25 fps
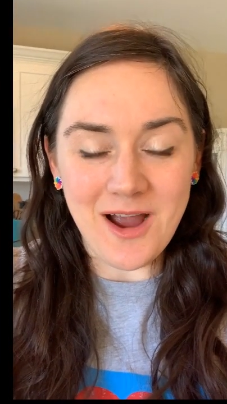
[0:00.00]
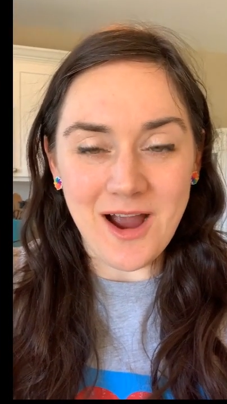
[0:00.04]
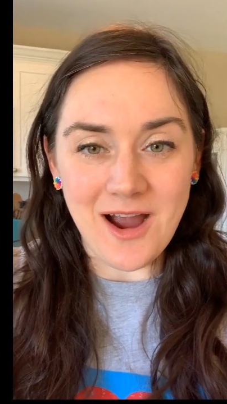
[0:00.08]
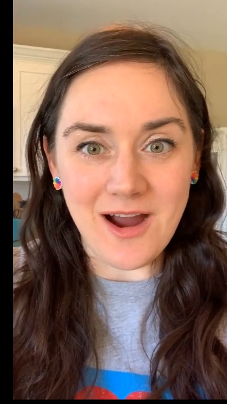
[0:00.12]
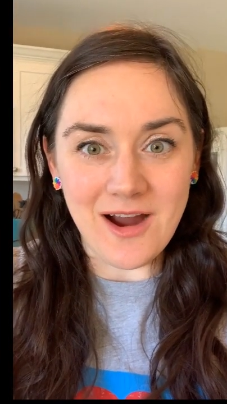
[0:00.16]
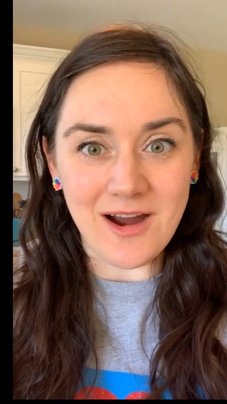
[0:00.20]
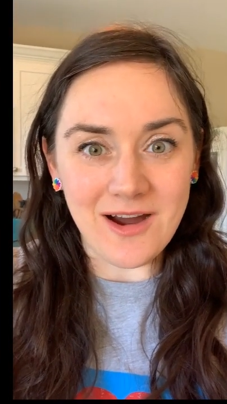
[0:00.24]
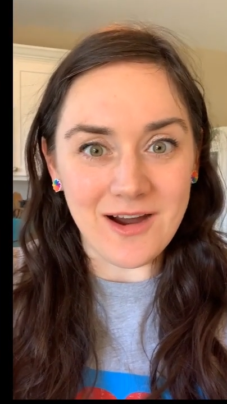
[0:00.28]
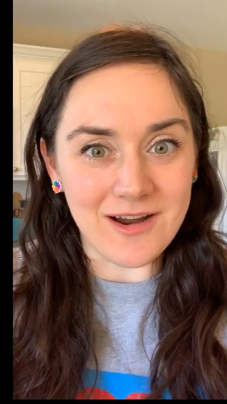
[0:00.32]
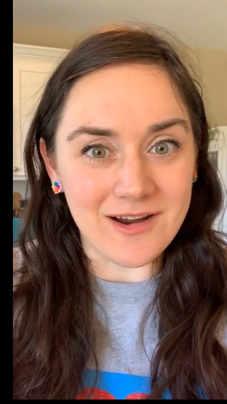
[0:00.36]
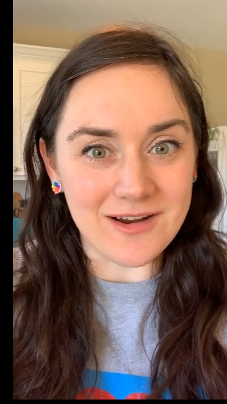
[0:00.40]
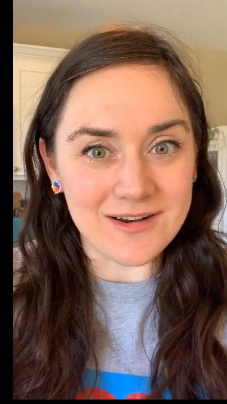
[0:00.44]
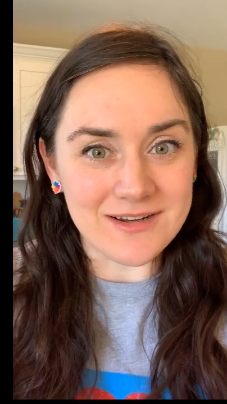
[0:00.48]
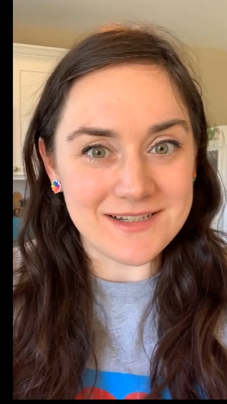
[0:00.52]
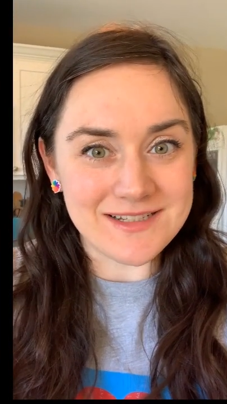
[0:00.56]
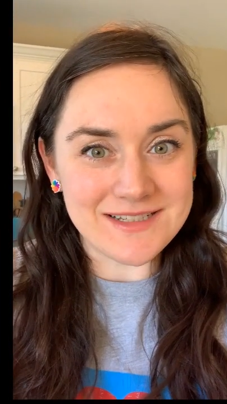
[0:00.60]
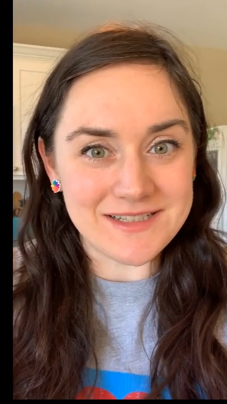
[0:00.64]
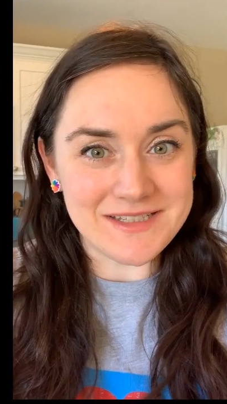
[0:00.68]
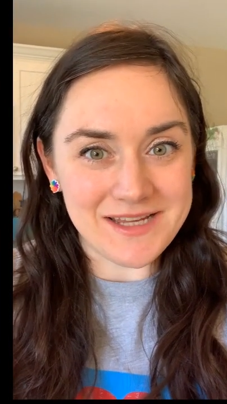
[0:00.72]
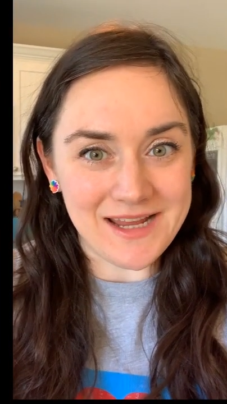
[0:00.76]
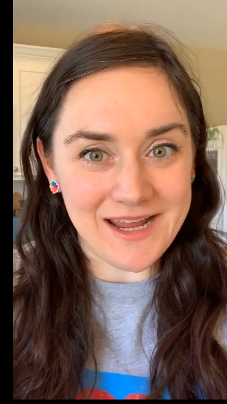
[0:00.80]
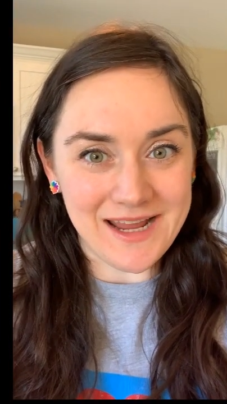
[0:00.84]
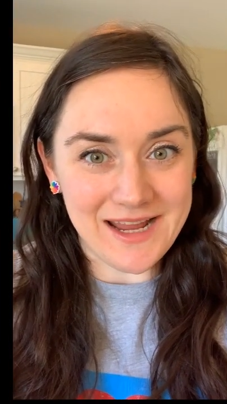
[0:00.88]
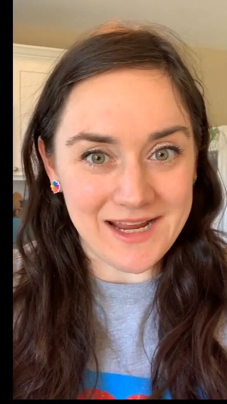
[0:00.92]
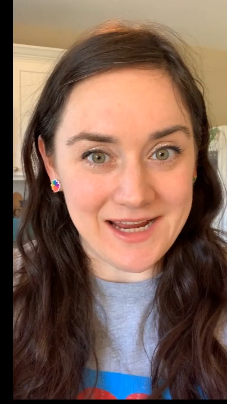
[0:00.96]
our
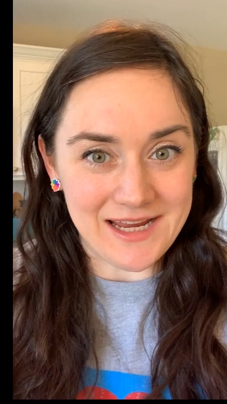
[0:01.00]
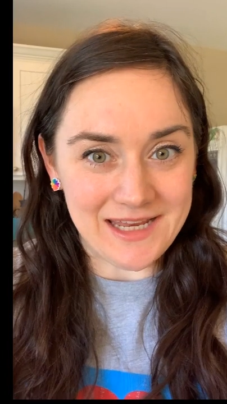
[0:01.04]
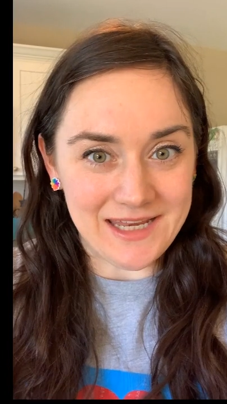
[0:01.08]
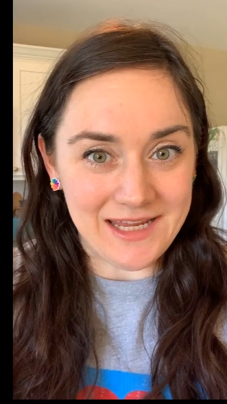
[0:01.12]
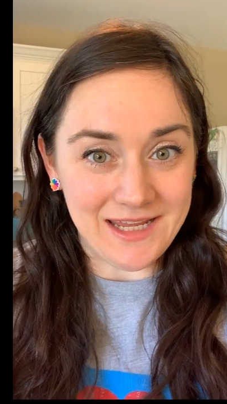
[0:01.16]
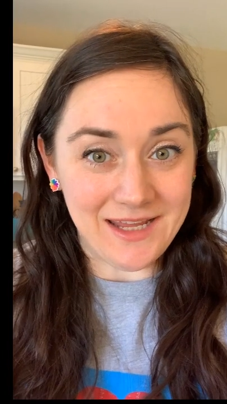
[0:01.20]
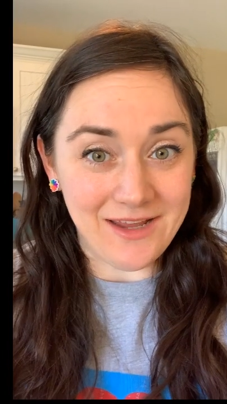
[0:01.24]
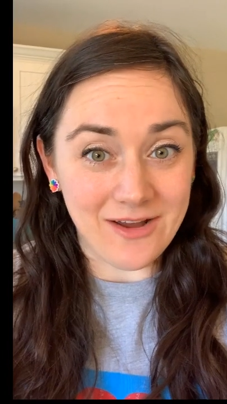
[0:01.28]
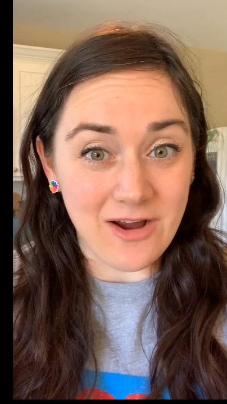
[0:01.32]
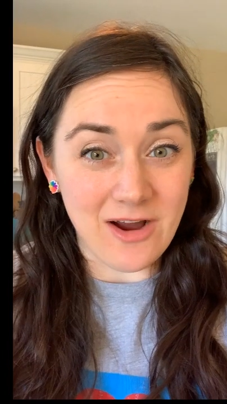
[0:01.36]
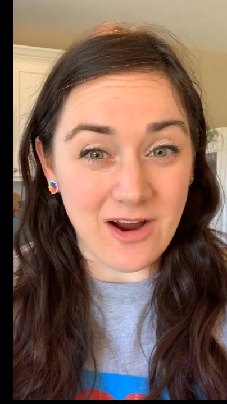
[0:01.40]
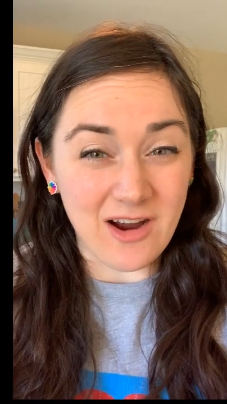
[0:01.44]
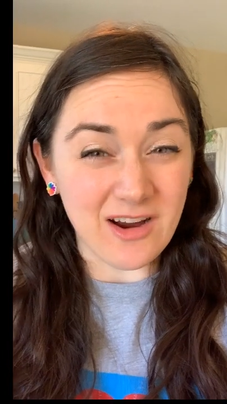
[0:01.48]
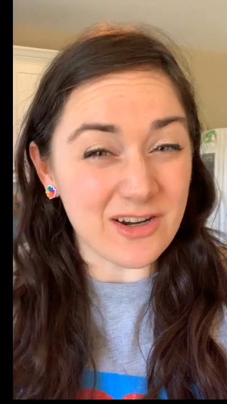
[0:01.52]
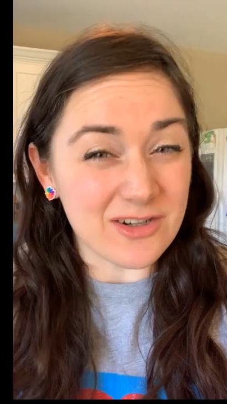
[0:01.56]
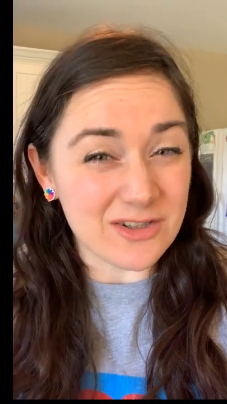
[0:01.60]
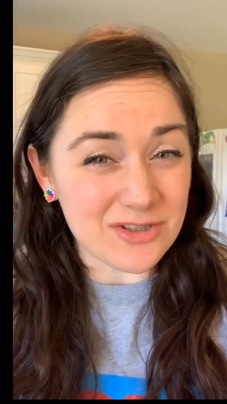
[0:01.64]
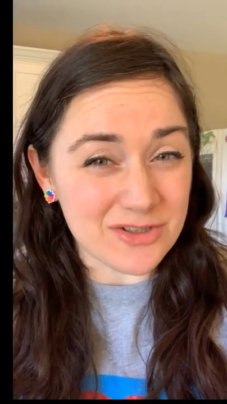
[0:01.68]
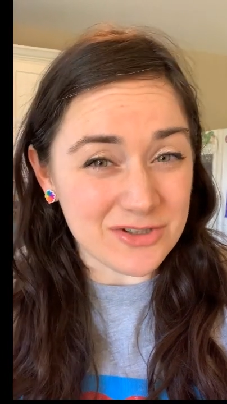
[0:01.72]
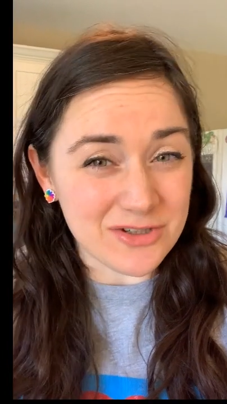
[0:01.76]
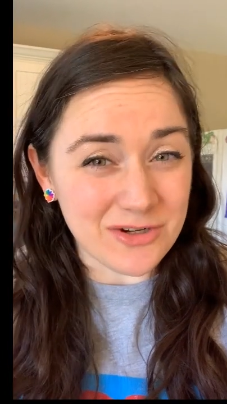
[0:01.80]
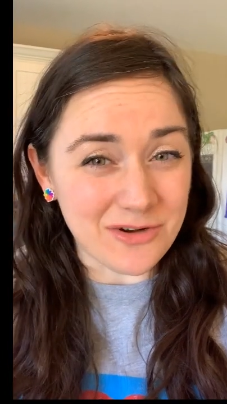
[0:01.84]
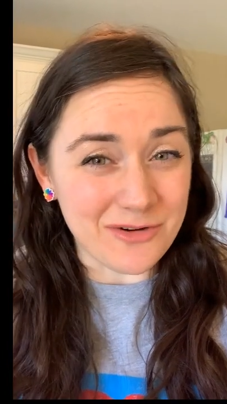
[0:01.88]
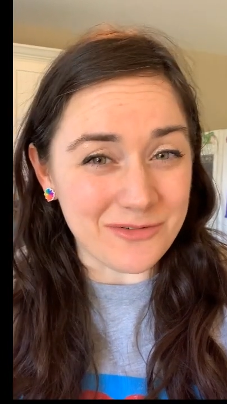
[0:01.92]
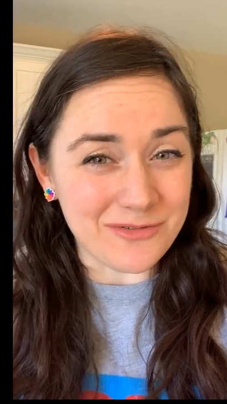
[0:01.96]
tiny art
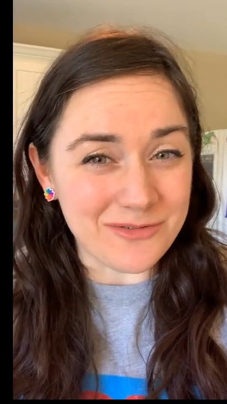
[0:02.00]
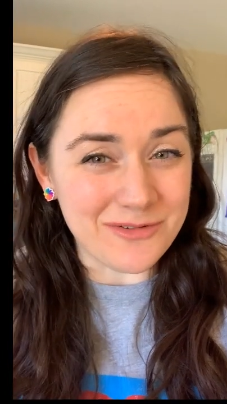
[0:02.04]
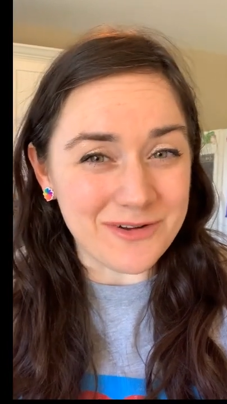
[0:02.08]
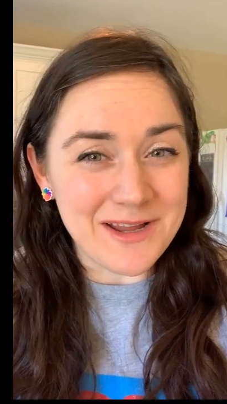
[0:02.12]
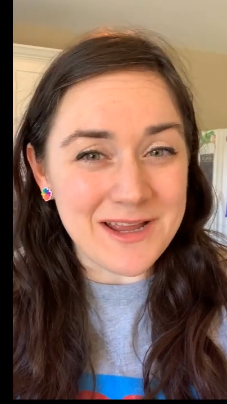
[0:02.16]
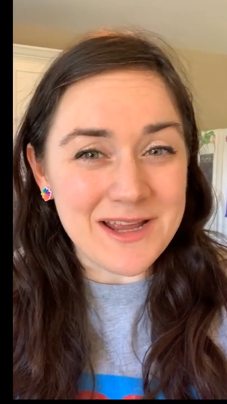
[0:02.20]
show.